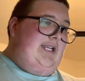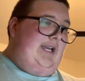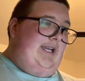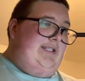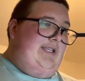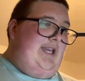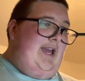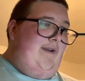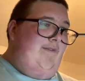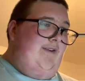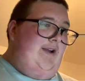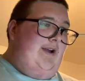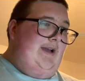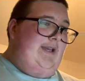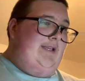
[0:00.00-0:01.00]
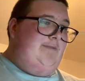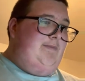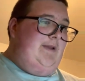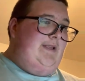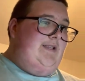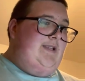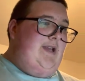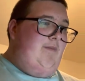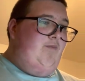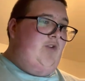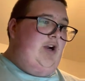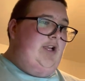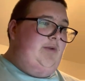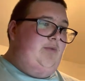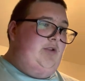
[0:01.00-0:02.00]
#together, it's been some
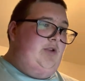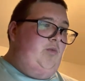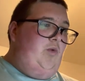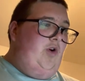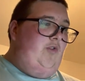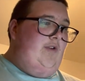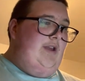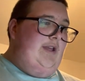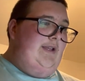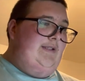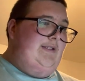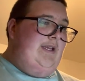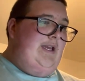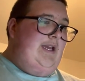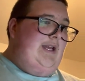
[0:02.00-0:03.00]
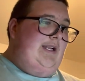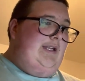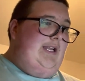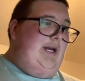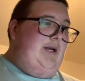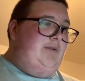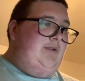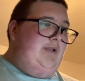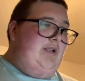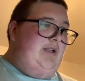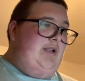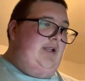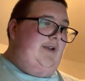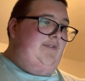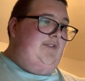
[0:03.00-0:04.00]
ride with the Warriors.
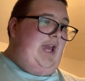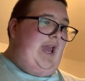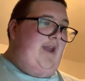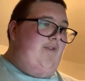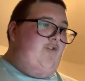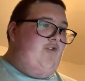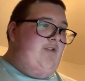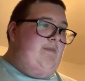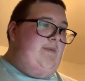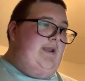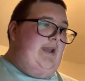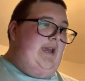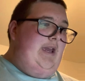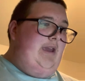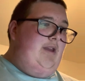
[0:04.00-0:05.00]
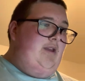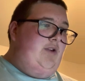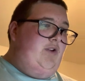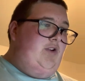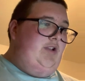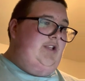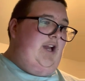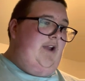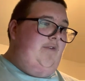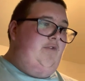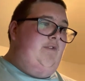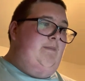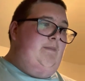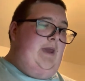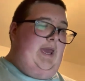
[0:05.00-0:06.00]
Loved every minute. Good night
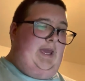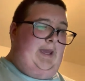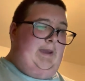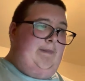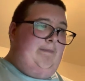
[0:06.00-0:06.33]
from me.